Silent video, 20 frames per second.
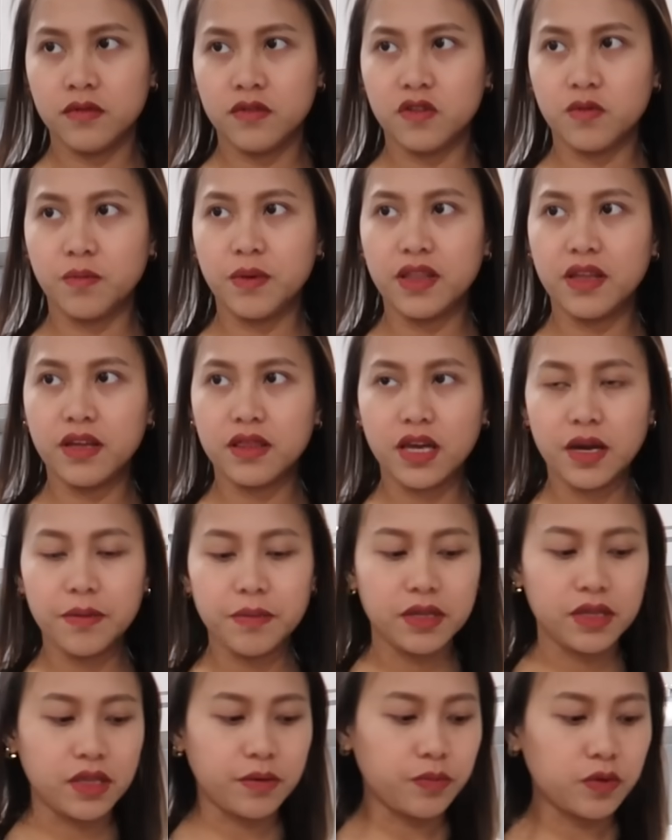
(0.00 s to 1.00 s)
So, by the
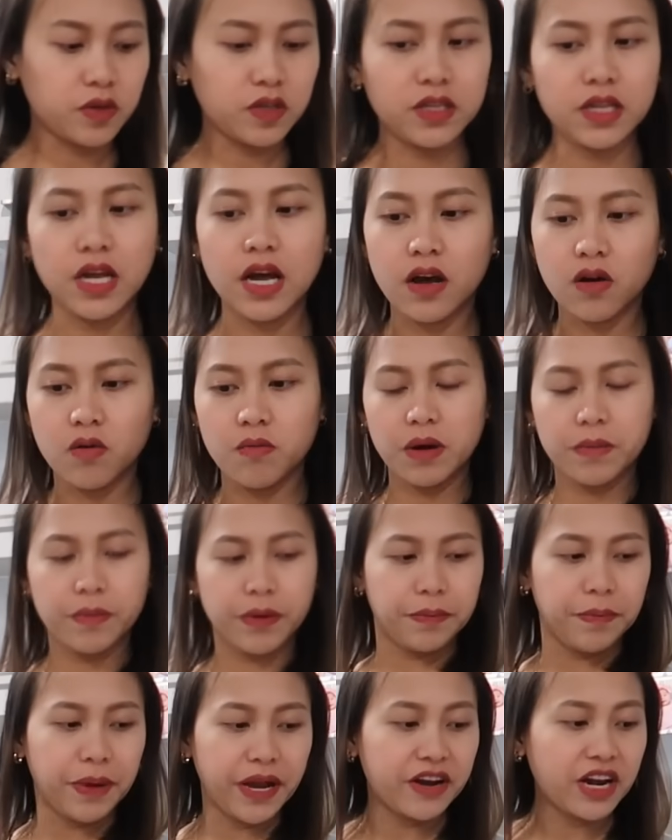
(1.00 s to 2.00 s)
time natapos na ako
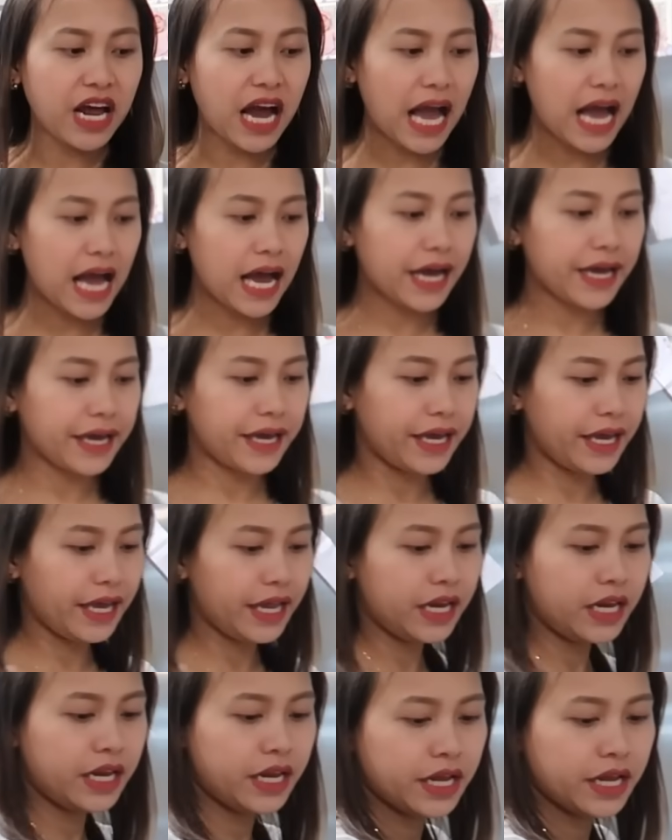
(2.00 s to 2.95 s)
mag-prepare ng akin,